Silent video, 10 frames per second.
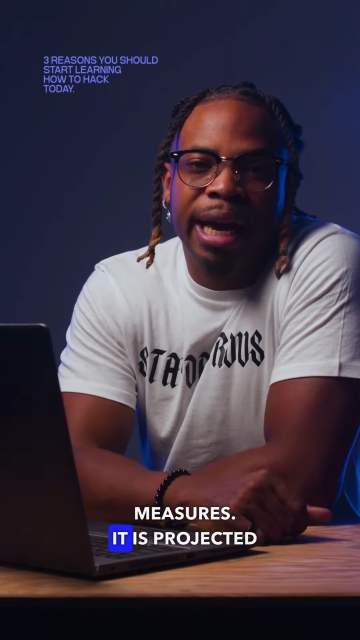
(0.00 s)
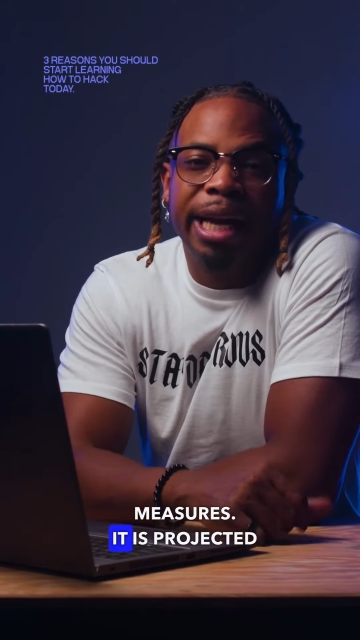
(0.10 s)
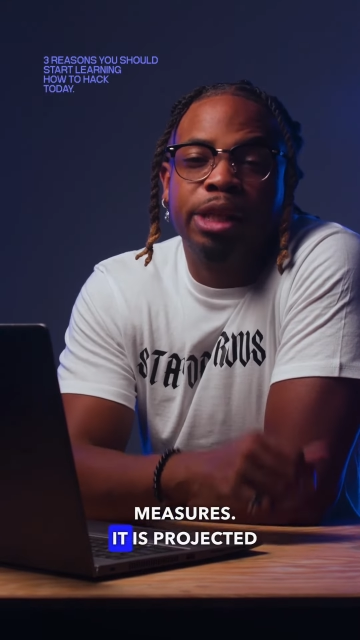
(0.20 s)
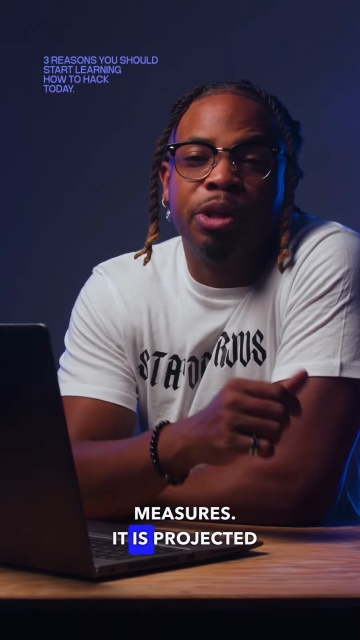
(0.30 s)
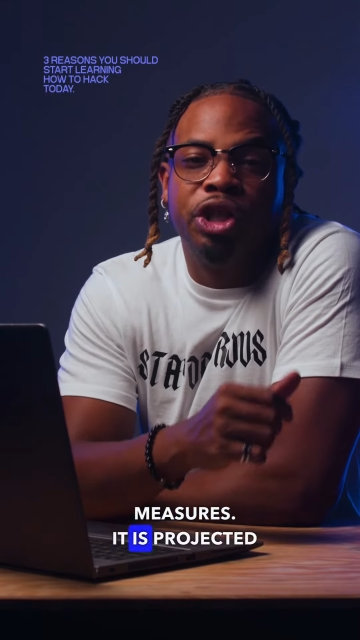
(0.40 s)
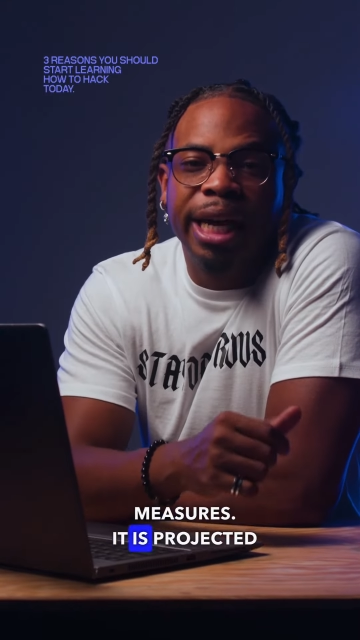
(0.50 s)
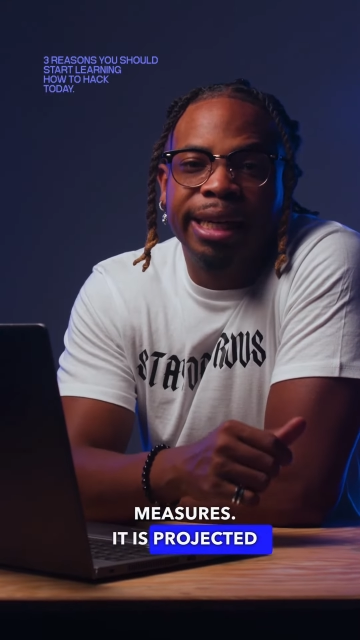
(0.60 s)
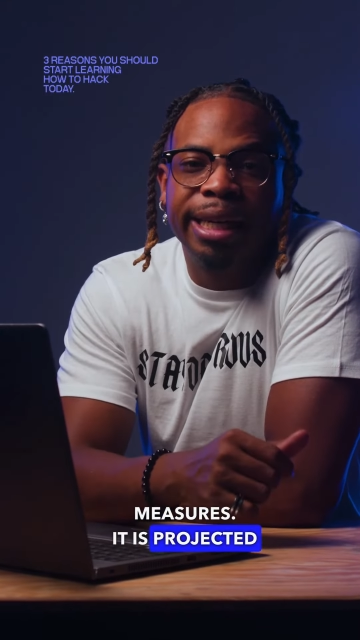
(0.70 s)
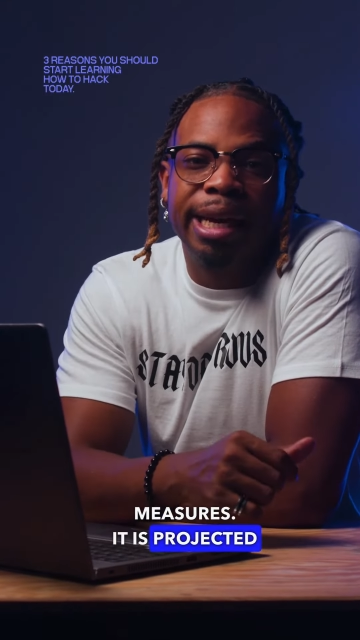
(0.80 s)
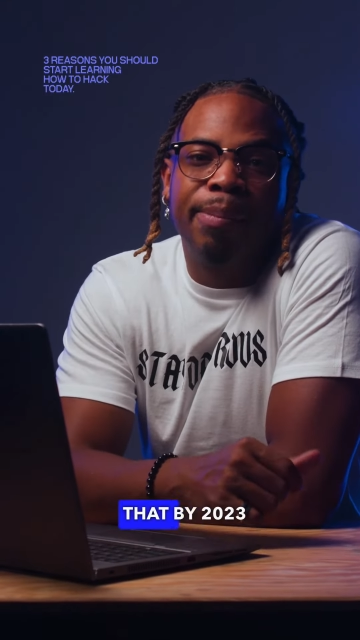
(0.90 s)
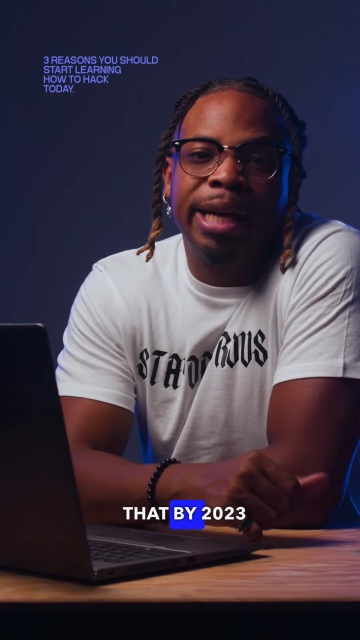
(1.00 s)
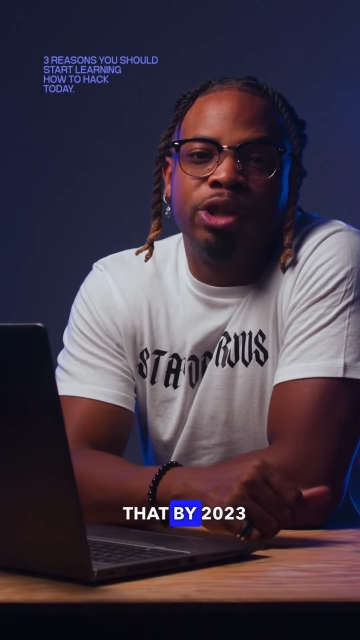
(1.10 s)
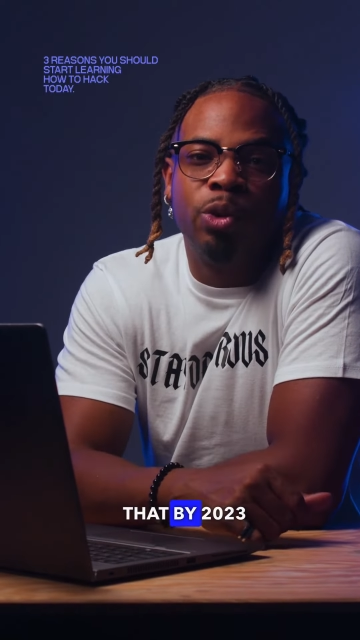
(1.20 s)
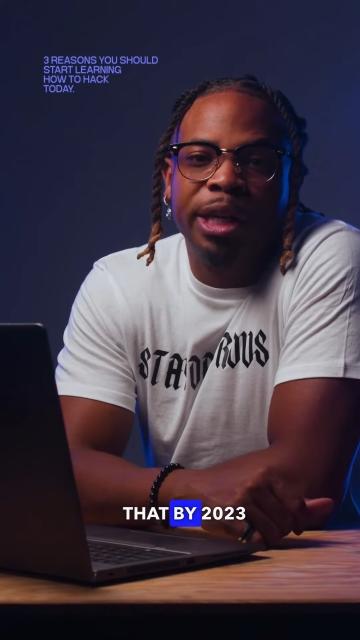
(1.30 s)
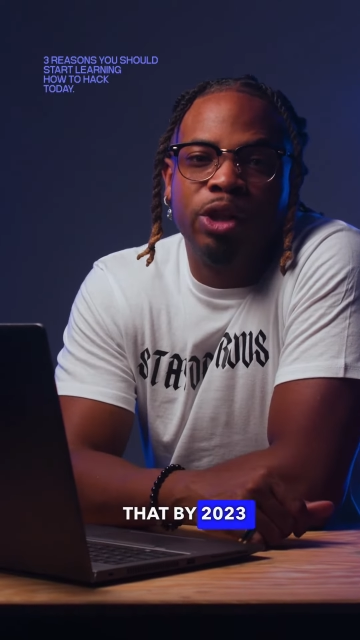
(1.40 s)
It is projected that by
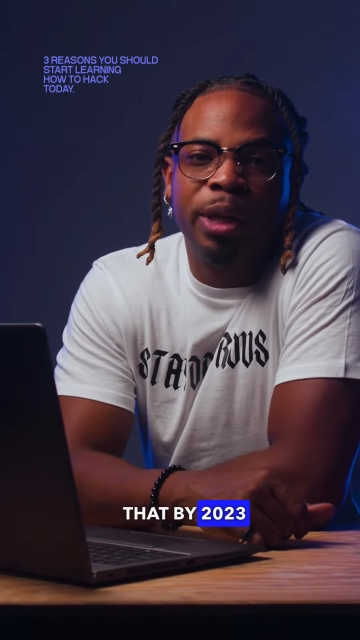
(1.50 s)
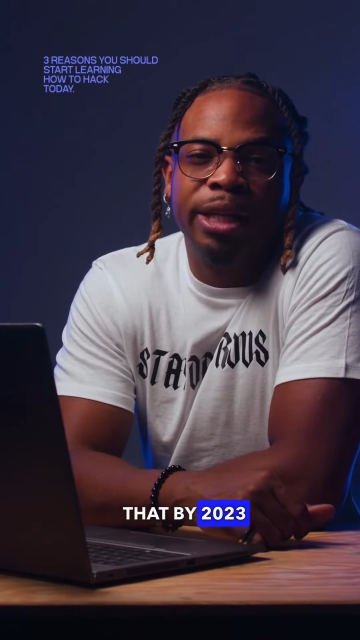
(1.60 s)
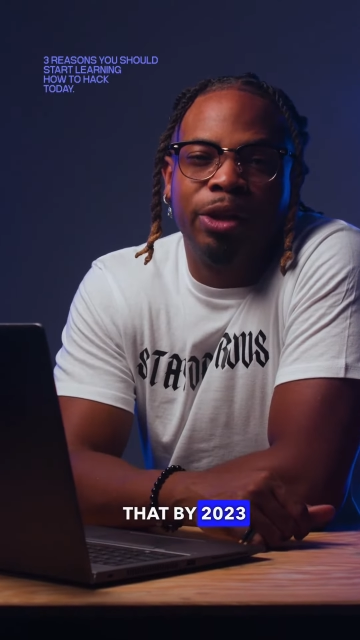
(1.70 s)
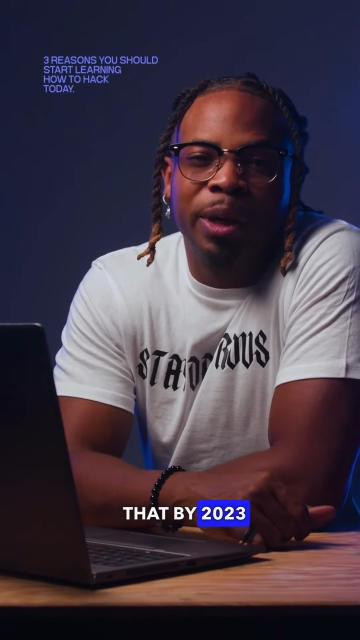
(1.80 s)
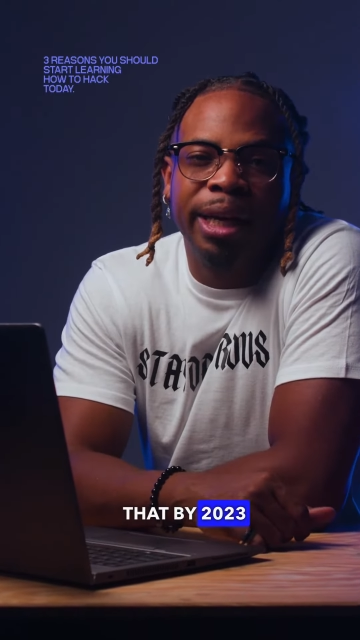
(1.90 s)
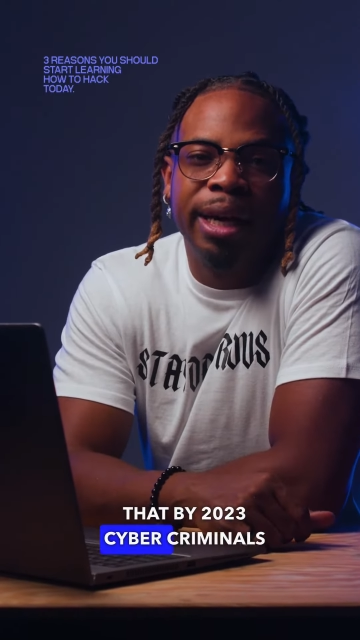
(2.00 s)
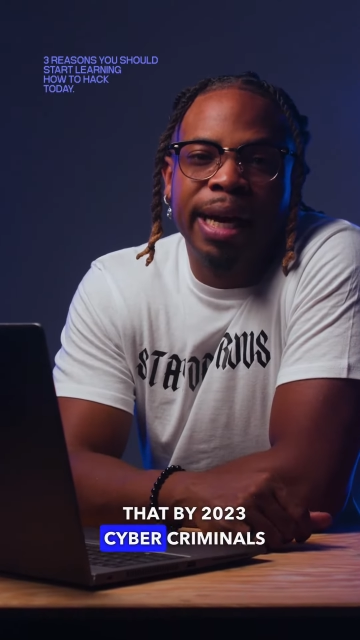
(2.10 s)
2023,